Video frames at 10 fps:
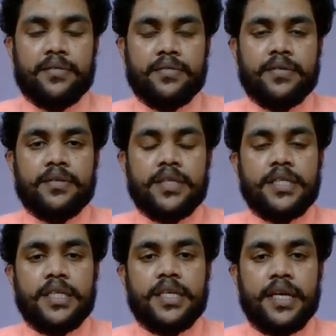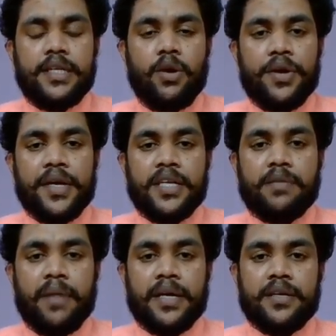They degrade the organic
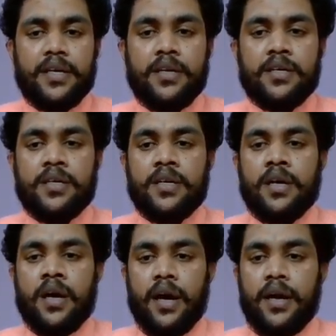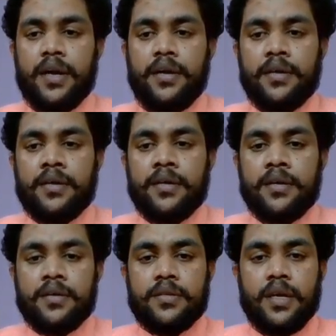matter and
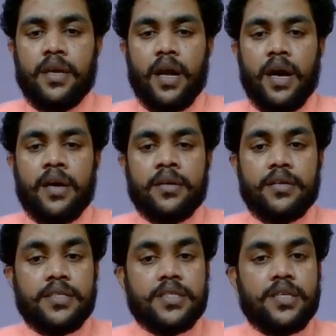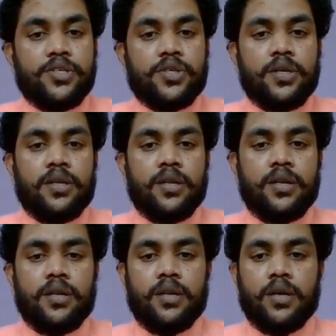they are essential
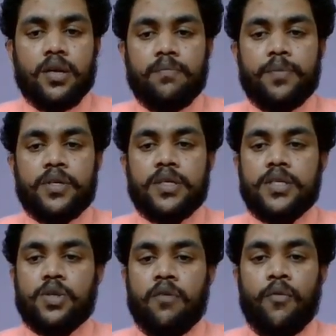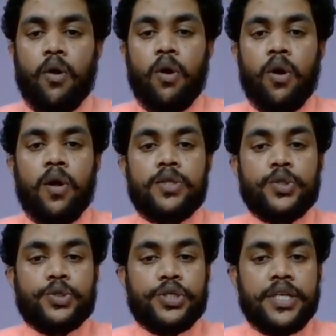components of all
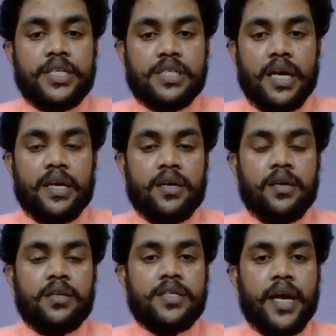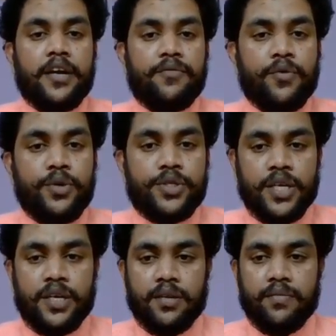nutrient cycles and food
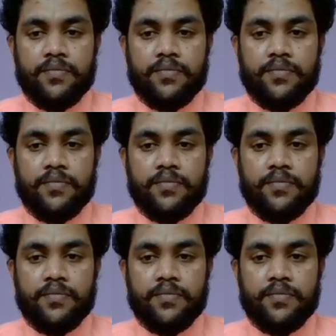chain.